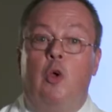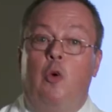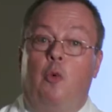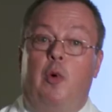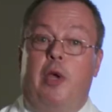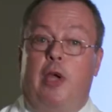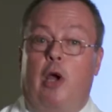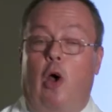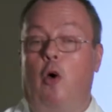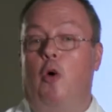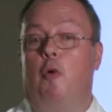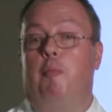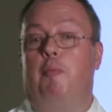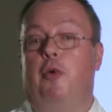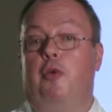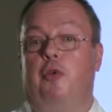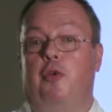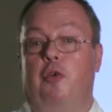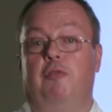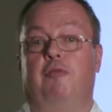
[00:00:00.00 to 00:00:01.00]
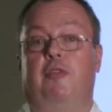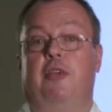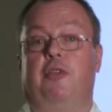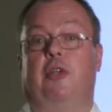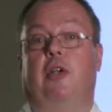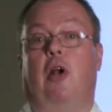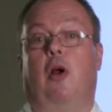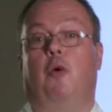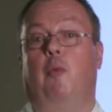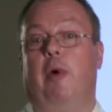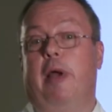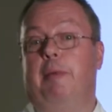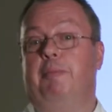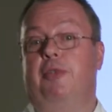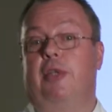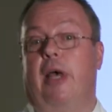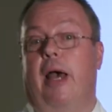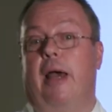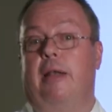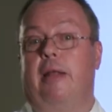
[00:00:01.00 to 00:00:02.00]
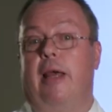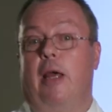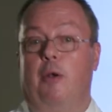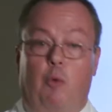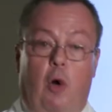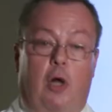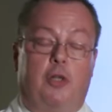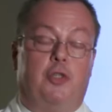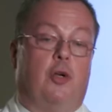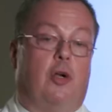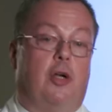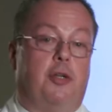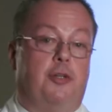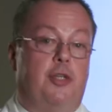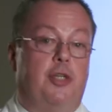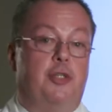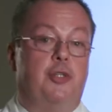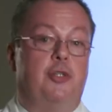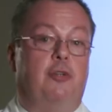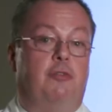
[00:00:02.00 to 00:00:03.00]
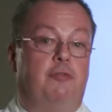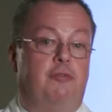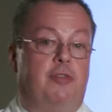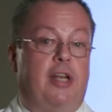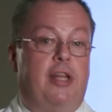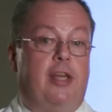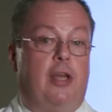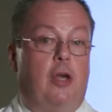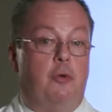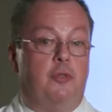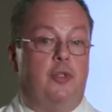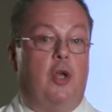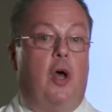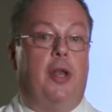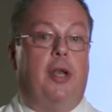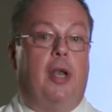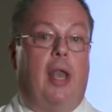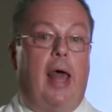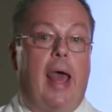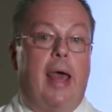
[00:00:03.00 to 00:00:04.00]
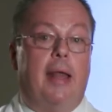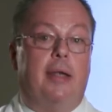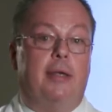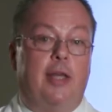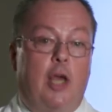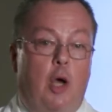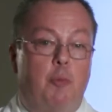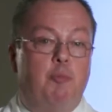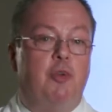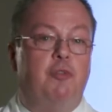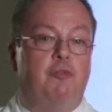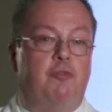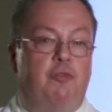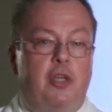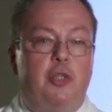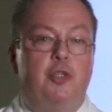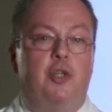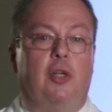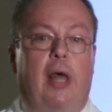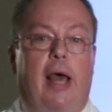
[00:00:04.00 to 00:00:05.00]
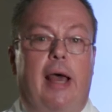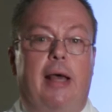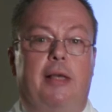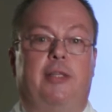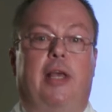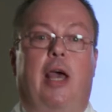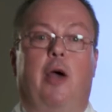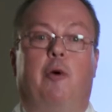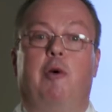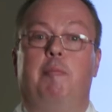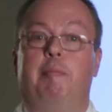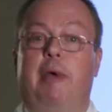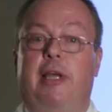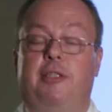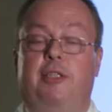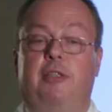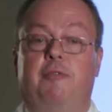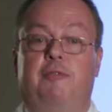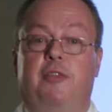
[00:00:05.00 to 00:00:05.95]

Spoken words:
We hope you visit our website and watch our additional videos online to help you visualize our amazing